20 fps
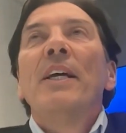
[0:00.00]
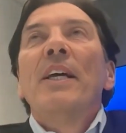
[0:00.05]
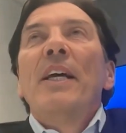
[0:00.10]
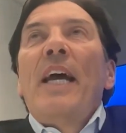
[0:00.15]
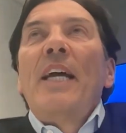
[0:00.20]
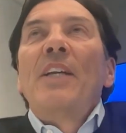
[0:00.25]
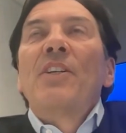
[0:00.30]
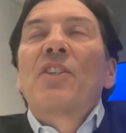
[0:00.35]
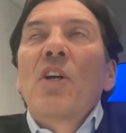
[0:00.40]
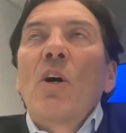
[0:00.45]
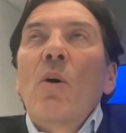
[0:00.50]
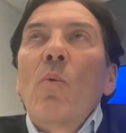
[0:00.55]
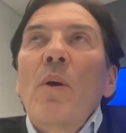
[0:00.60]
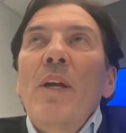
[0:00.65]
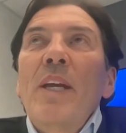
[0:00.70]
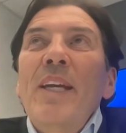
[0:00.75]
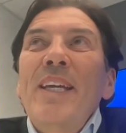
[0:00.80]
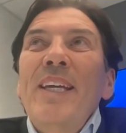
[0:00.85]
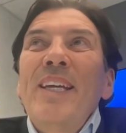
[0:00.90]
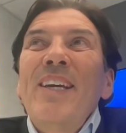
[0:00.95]
And so
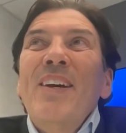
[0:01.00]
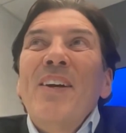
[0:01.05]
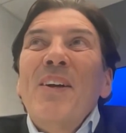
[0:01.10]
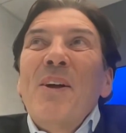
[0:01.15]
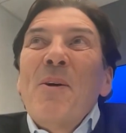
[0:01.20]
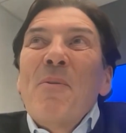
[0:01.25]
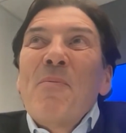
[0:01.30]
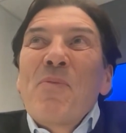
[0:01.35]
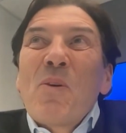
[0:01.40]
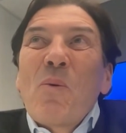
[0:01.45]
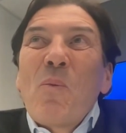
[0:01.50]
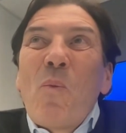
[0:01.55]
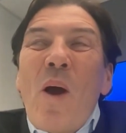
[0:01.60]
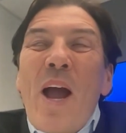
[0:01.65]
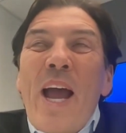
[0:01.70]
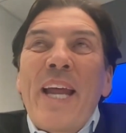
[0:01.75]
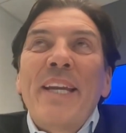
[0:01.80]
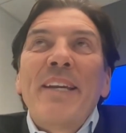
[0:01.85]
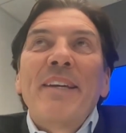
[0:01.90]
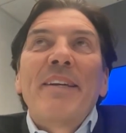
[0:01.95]
we
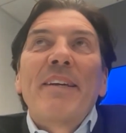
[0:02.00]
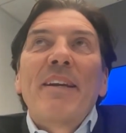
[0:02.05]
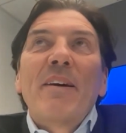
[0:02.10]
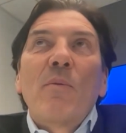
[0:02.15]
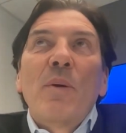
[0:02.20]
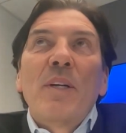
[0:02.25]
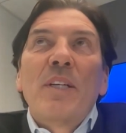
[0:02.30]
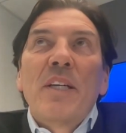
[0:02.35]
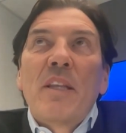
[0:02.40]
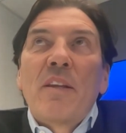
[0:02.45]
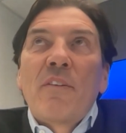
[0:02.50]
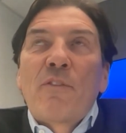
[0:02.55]
did the